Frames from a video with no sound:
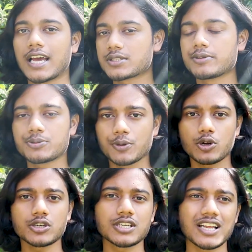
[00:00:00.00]
as much
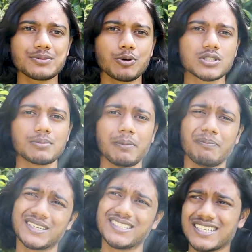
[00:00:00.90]
precaution as possible,
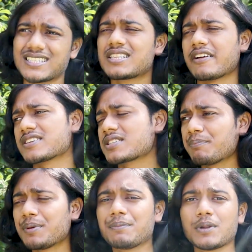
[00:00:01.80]
but yes, there are
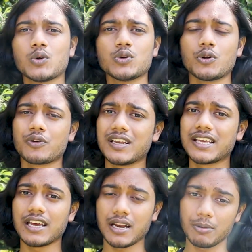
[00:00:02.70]
some people who don't really
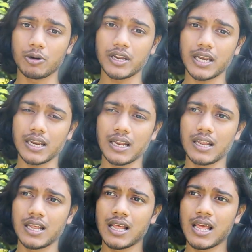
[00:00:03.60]
care about it.
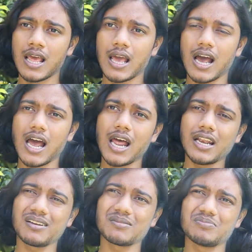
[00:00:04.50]

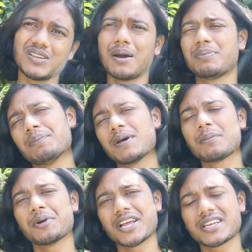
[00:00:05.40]
And yeah, people
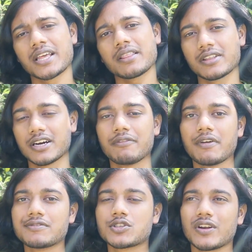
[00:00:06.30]
are predicting third
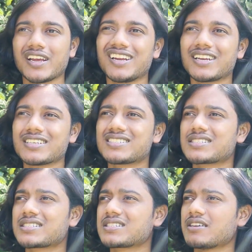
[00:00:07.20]
wave is gonna hit us
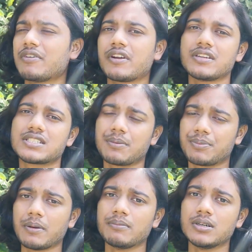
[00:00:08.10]
somewhere in
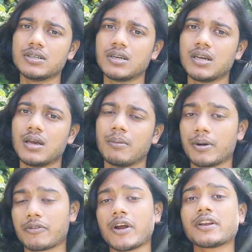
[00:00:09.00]
September.
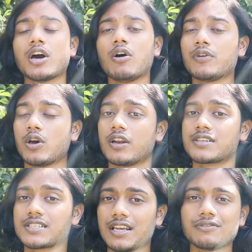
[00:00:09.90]
But right now, we all are
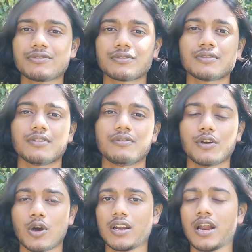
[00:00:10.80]
safe.
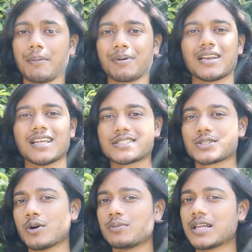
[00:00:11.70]
We all are happy, and let's
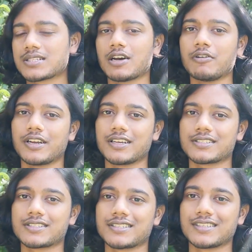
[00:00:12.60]
hope that's how it
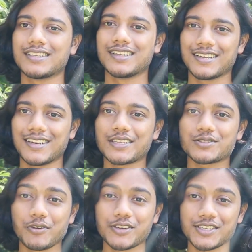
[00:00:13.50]
is.
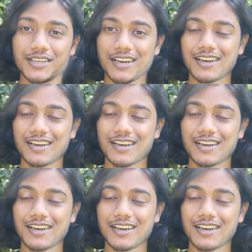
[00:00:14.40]
Next question.